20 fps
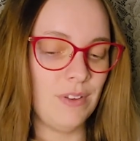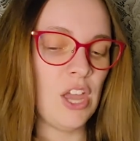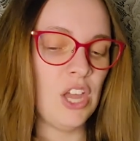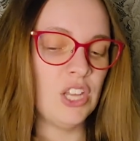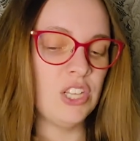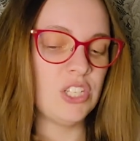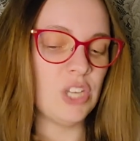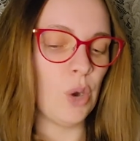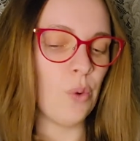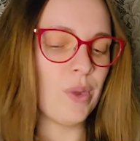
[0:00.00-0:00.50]

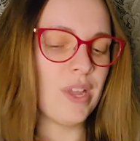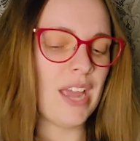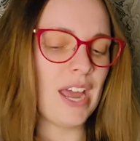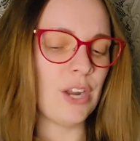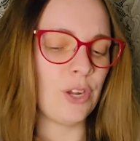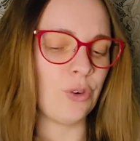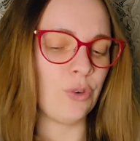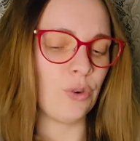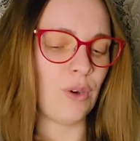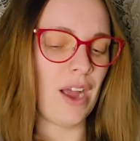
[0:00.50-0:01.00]
Tony had
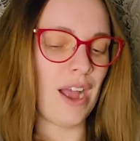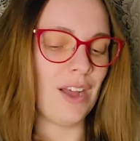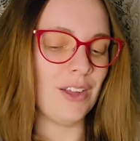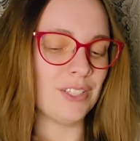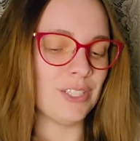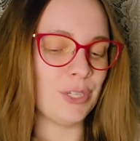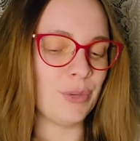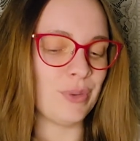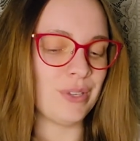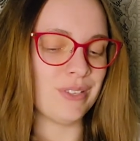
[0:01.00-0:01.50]
a growl
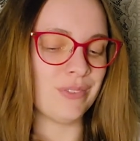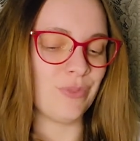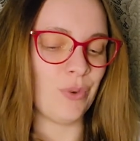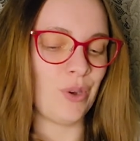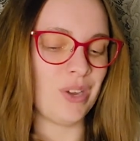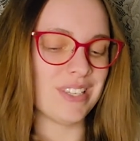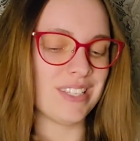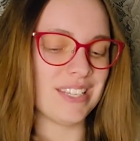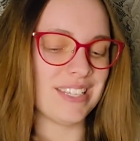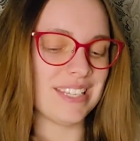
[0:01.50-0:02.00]
to his
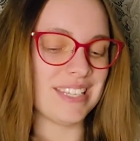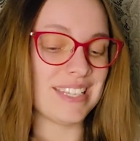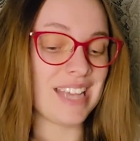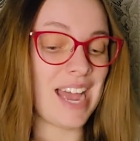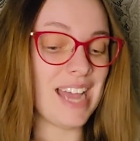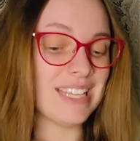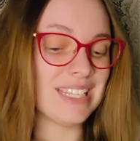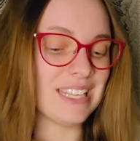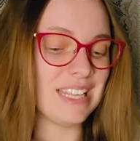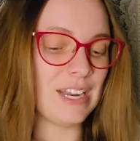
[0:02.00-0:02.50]
voice as his
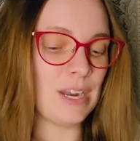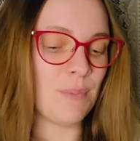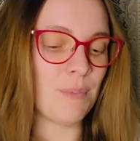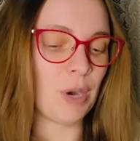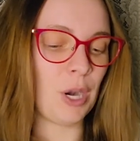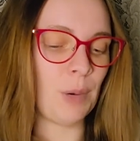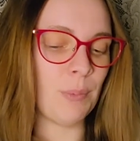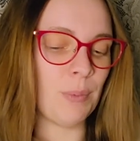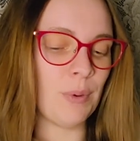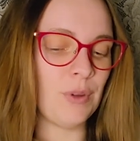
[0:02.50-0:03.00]
eyes lit up
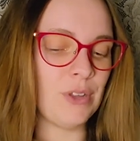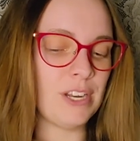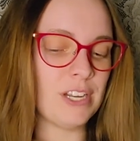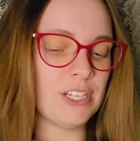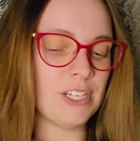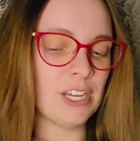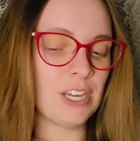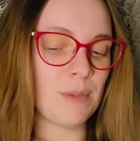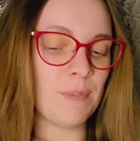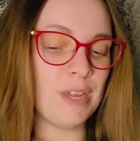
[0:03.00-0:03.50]
purple, and he
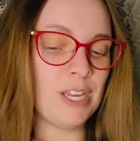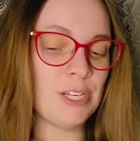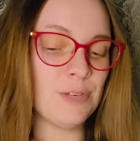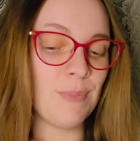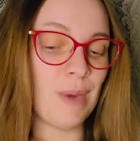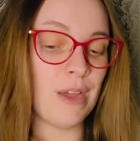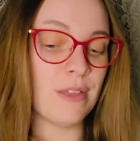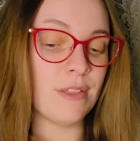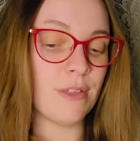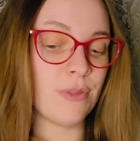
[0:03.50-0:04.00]
took them each
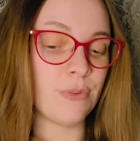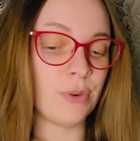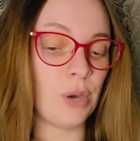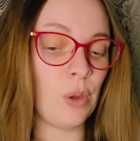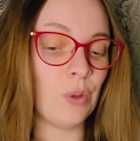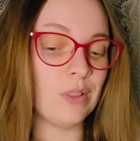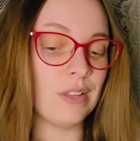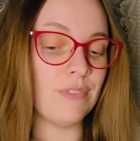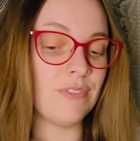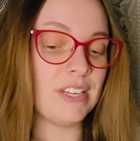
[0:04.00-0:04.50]
by the
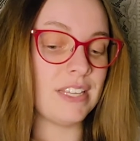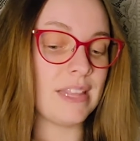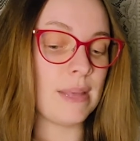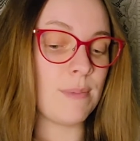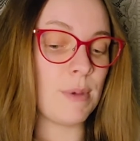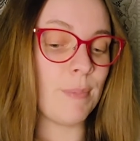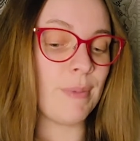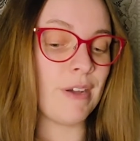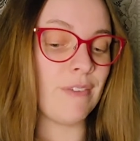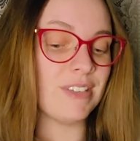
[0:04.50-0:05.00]
throat, lifting
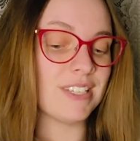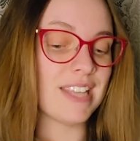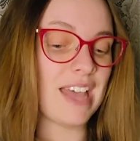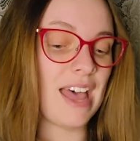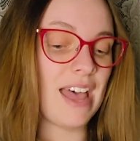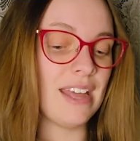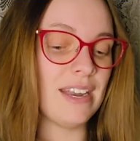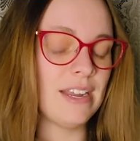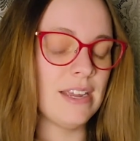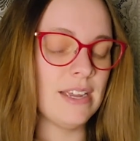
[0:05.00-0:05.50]
them above his
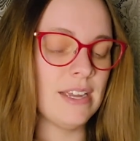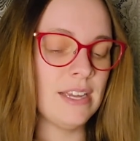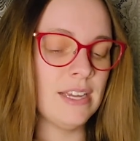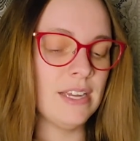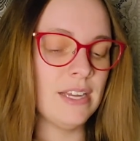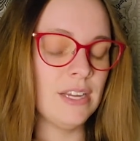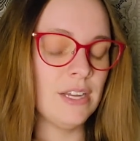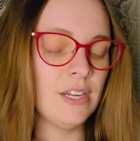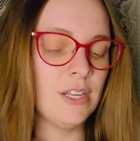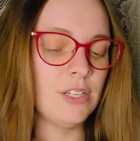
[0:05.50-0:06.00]
head.
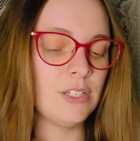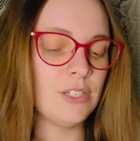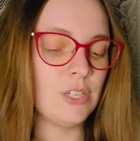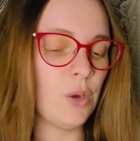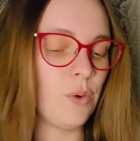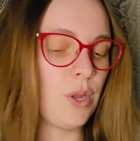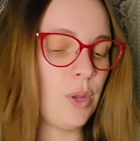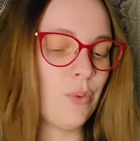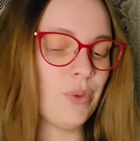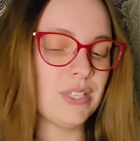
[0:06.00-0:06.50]

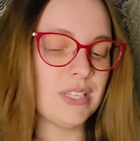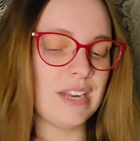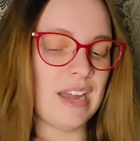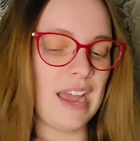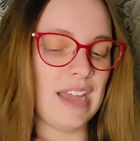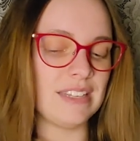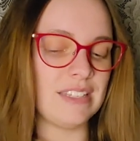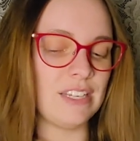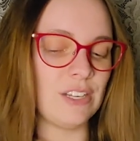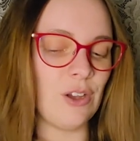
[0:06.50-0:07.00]
Tony wasn't
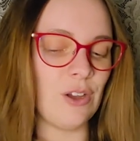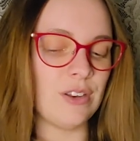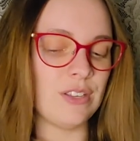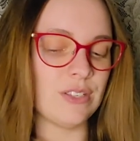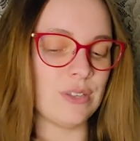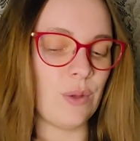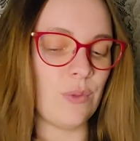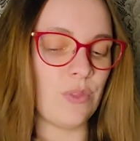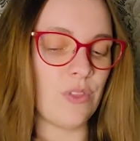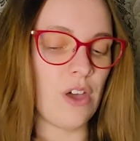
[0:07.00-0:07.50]
acting on
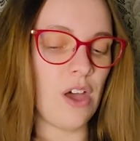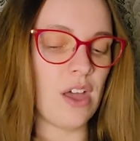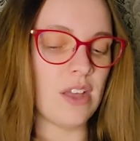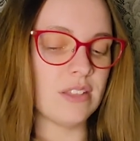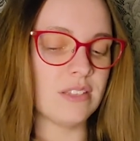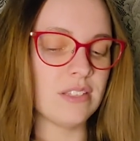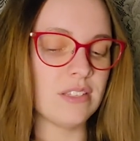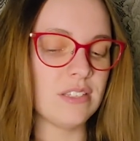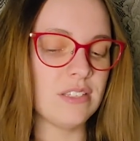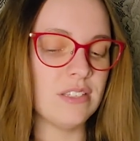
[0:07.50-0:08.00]
his own
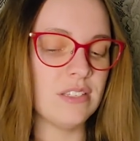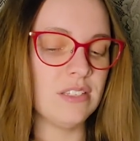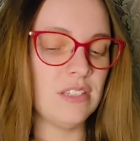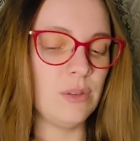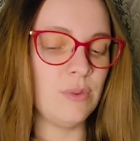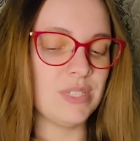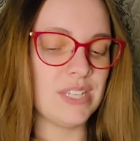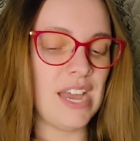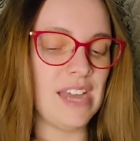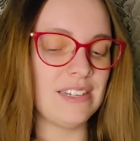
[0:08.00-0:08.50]
thoughts.
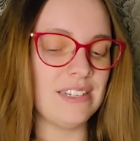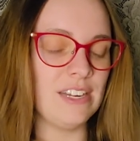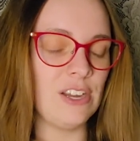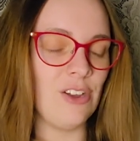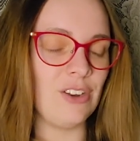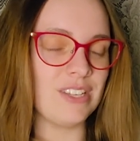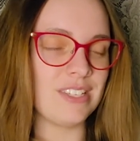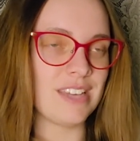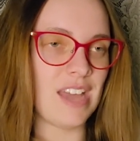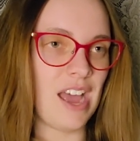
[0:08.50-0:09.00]
He was acting
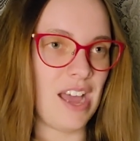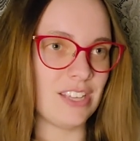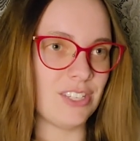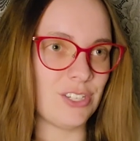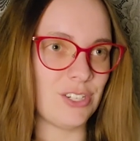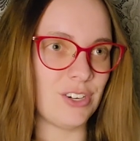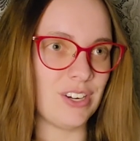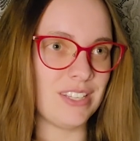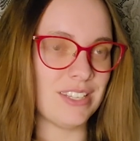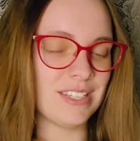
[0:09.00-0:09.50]
on his
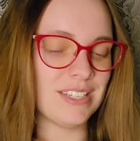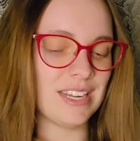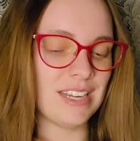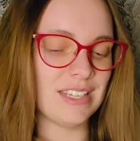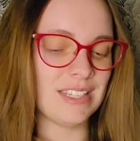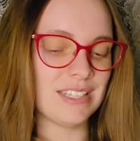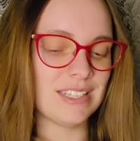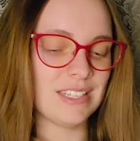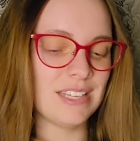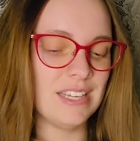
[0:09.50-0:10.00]
caster
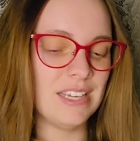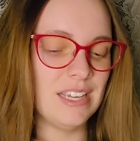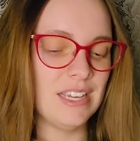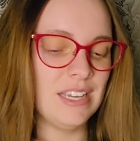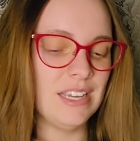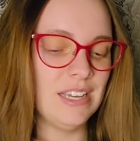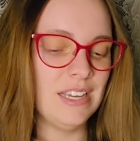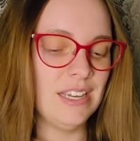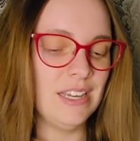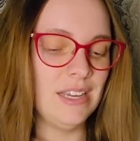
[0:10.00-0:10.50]
instincts.
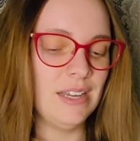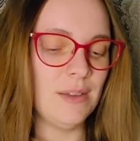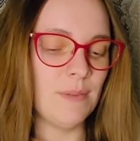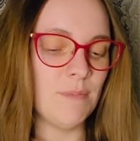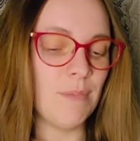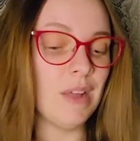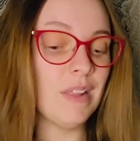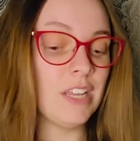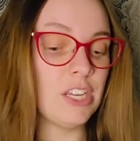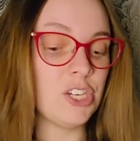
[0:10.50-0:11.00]

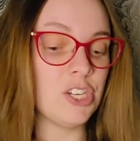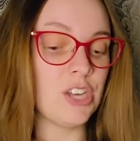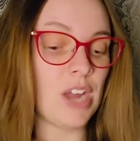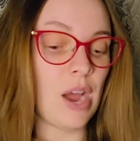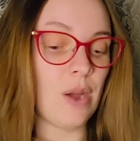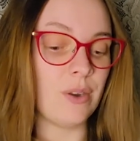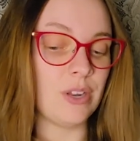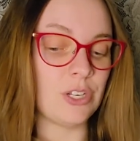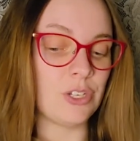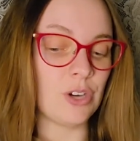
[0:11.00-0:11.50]
Meli
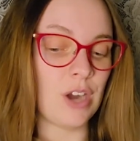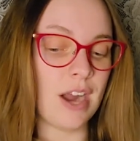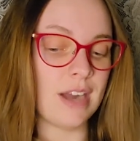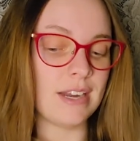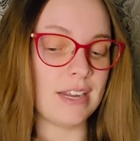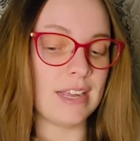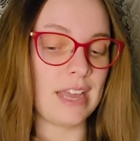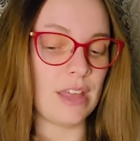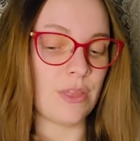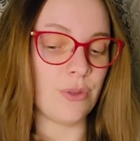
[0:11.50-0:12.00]
shouted,
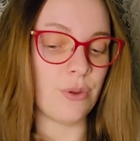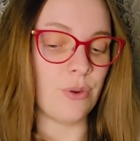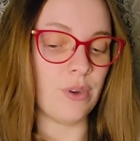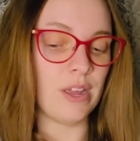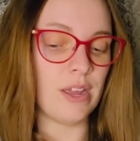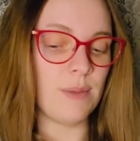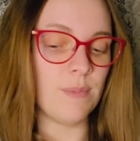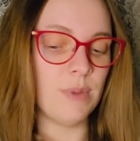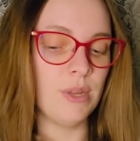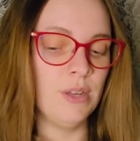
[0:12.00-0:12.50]
trying to get through
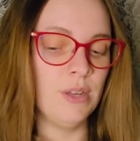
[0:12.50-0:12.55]
to him.